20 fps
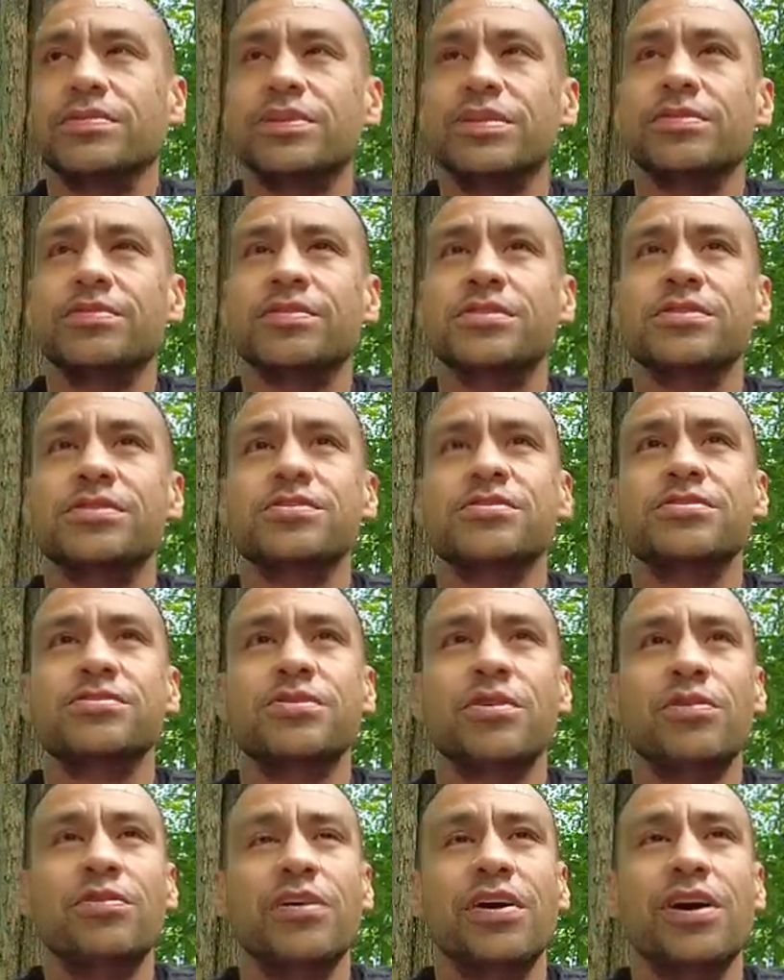It was
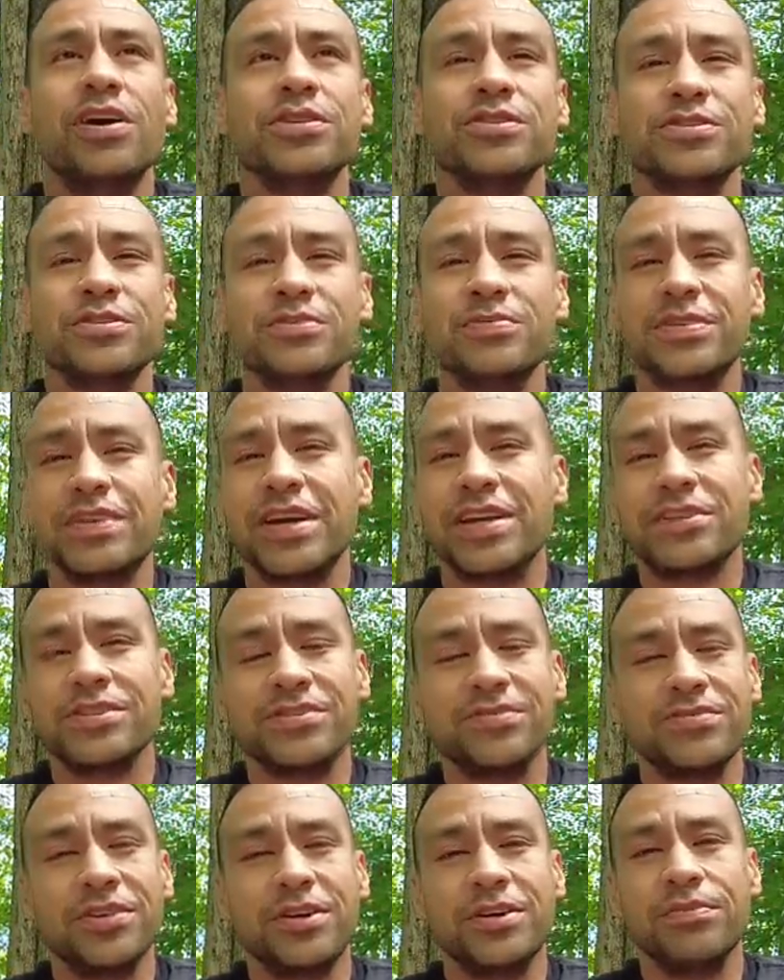so awesome, and I
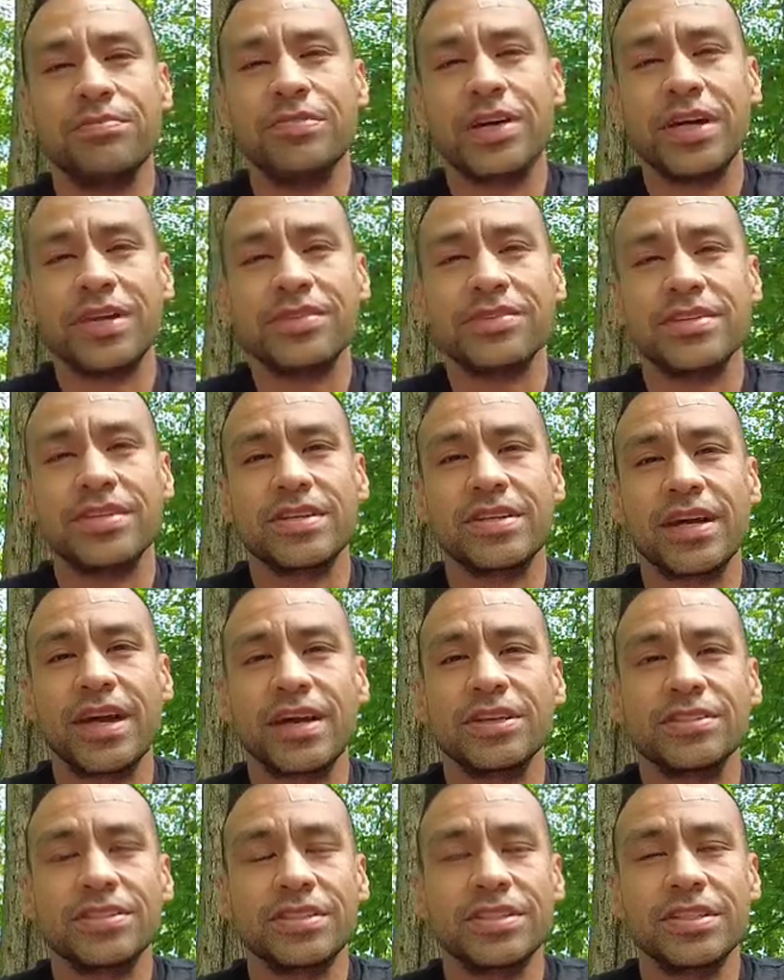just felt amazing.
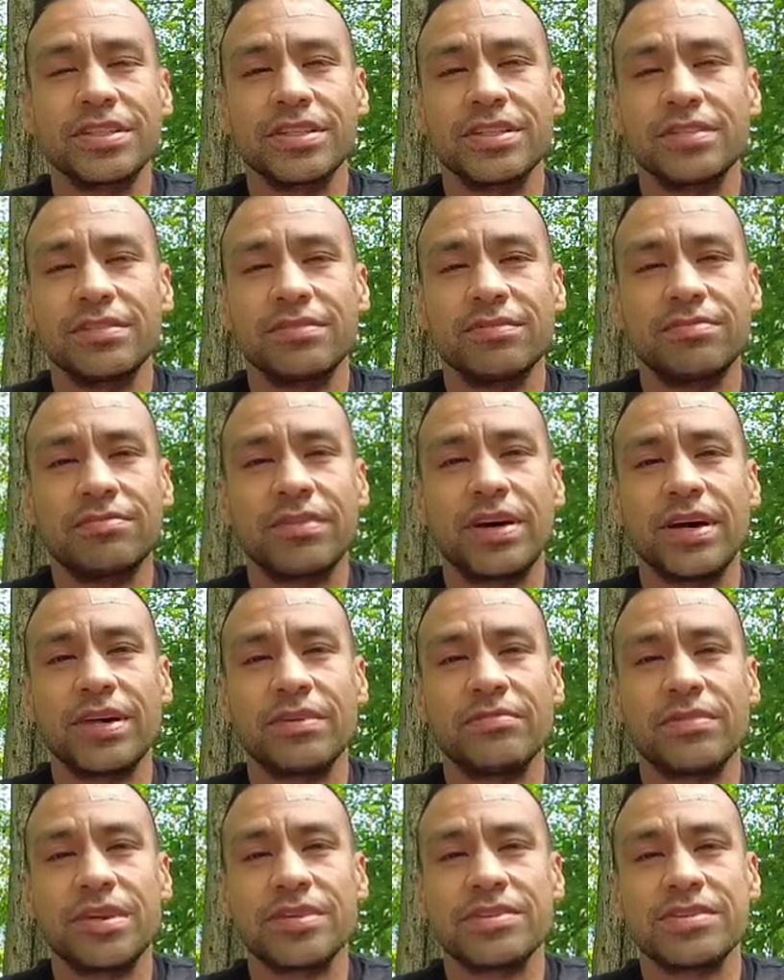Actually, my
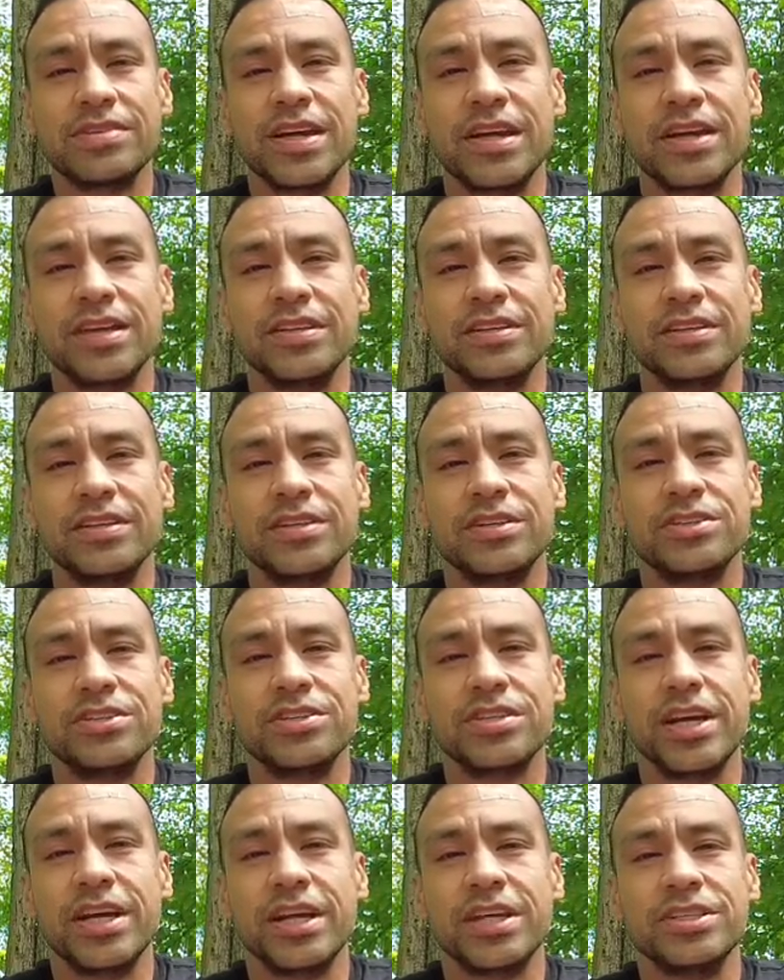my state didn't
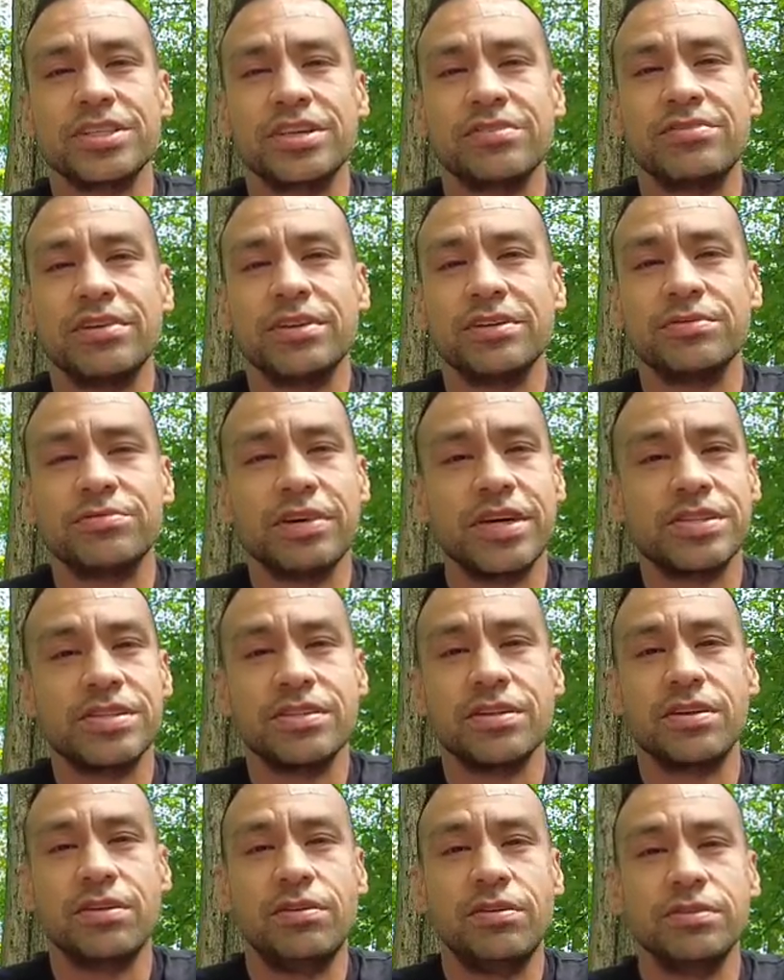change. I felt
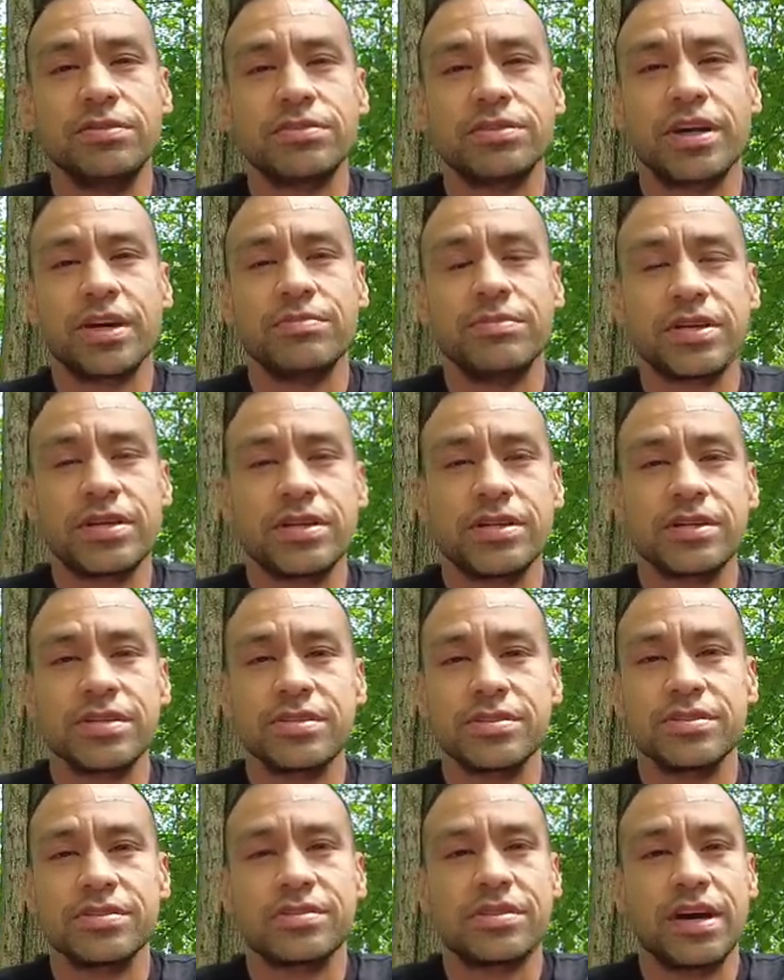amazing the whole time
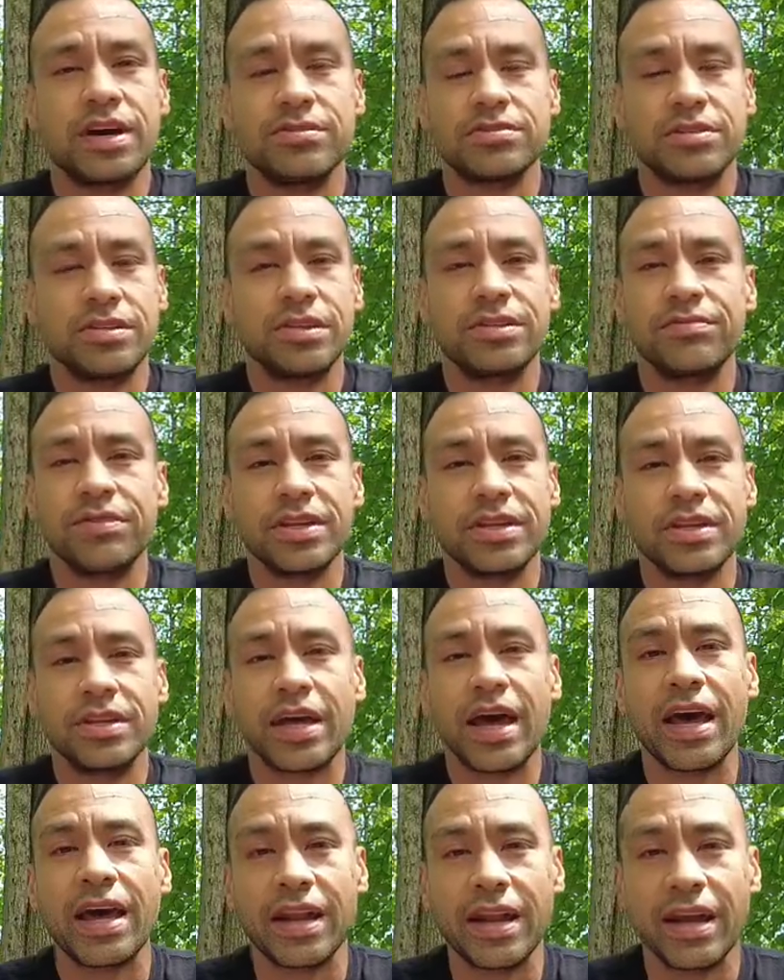because I was living in
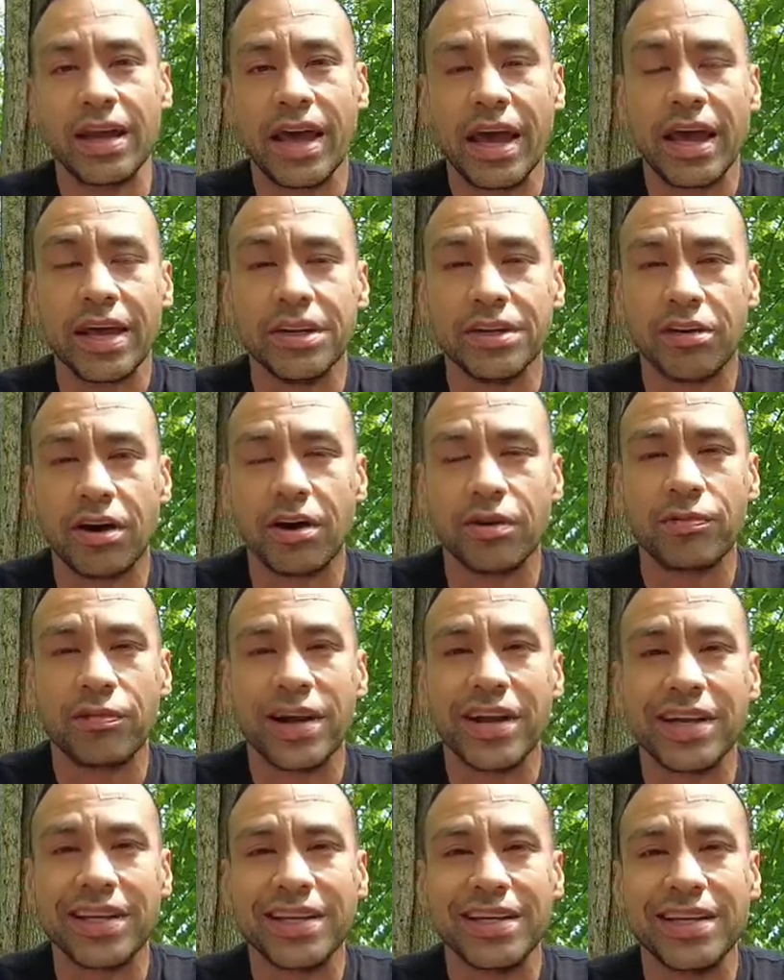that end
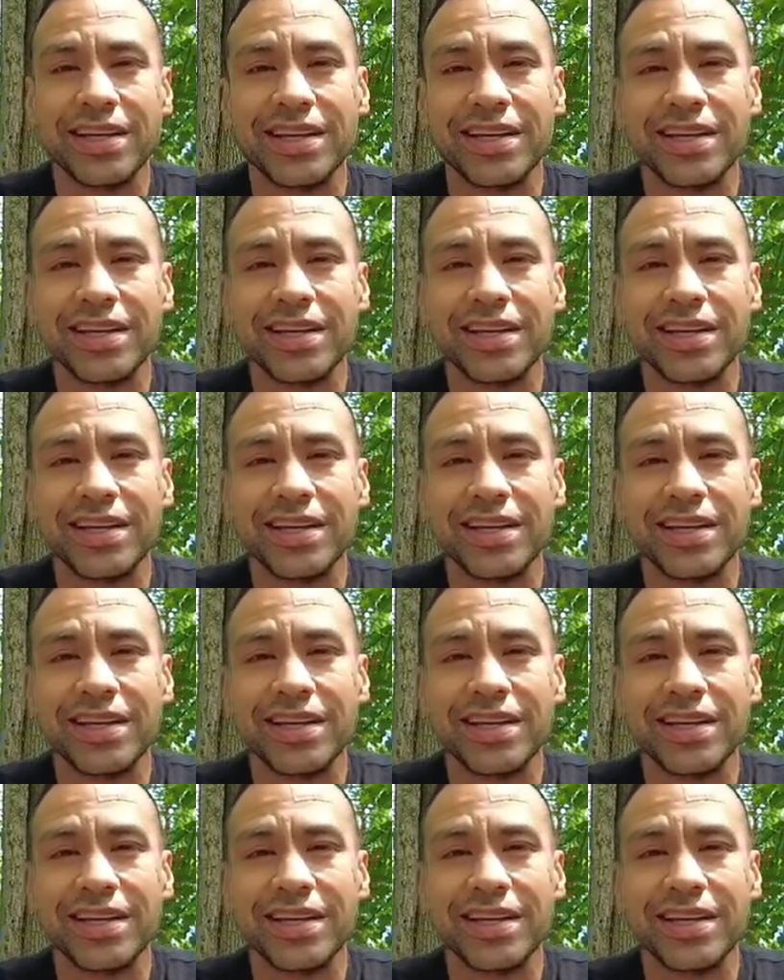already.